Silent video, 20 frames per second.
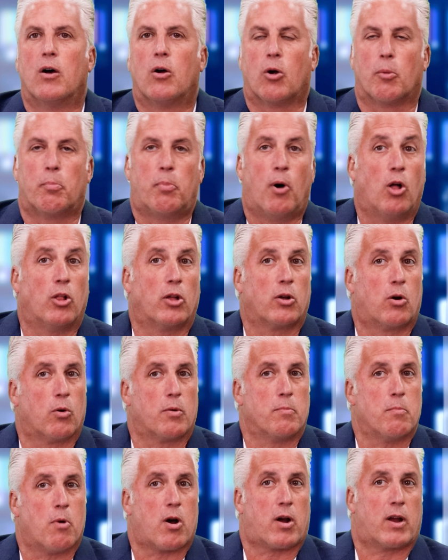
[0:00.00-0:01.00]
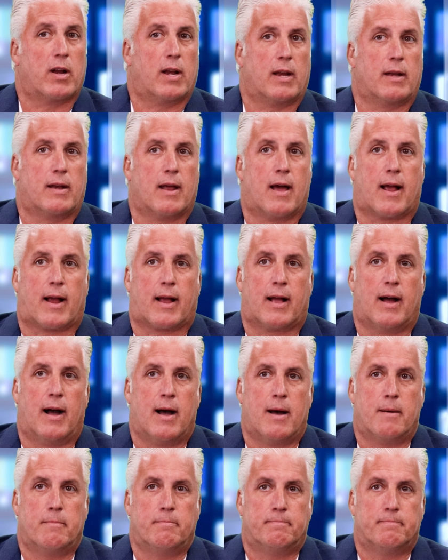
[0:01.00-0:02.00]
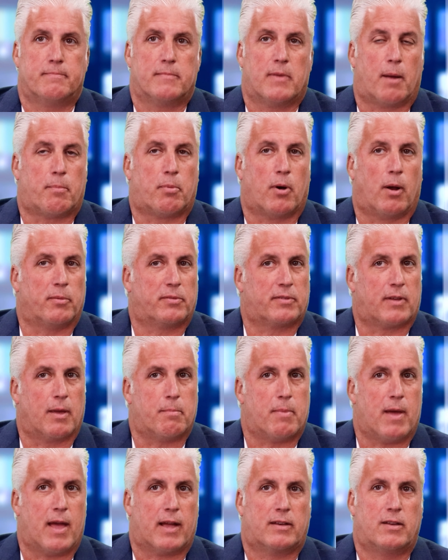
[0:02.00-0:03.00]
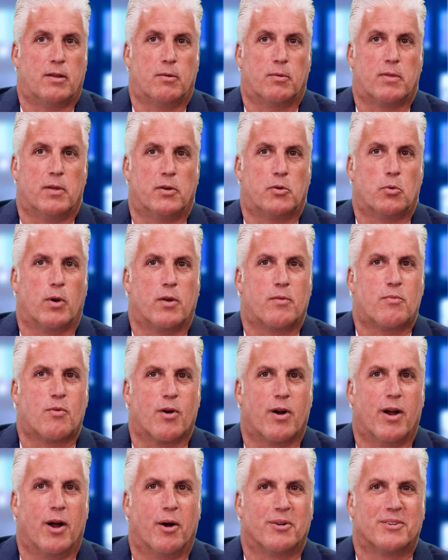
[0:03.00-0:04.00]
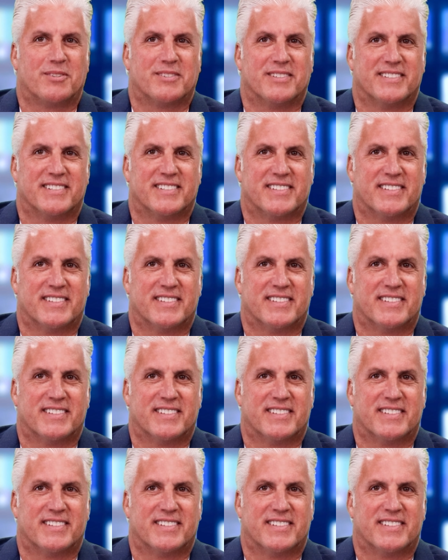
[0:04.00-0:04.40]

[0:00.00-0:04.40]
Or paul@gordonmarketing.com. I promise to get back to you within 24 hours.